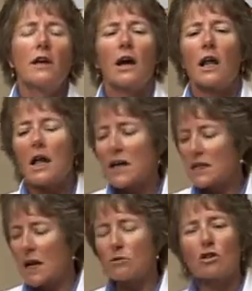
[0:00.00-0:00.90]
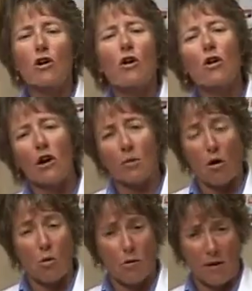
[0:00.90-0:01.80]
A lot of times a dog will come
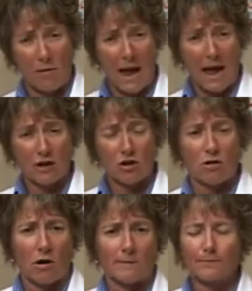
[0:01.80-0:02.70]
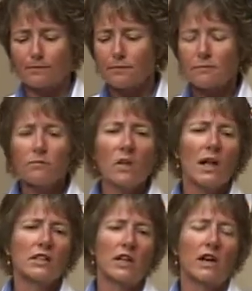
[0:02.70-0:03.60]
home with a bandage on.
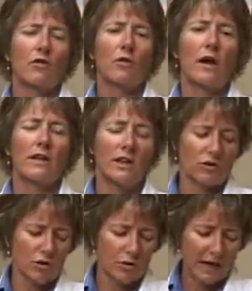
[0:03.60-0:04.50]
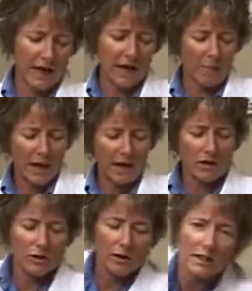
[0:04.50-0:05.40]
Let's say Crew had knee surgery and they had a
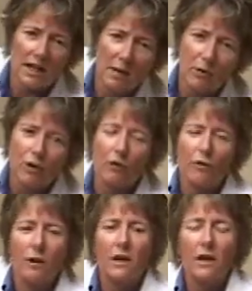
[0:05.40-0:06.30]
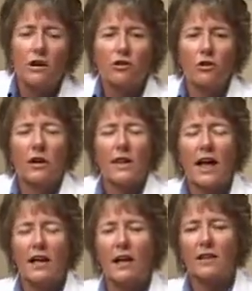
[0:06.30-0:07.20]
bandage on. Stand up here, Crew. So in
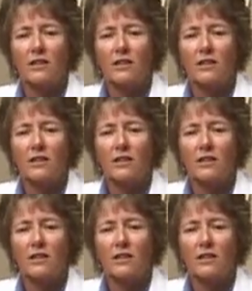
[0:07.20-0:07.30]
that case,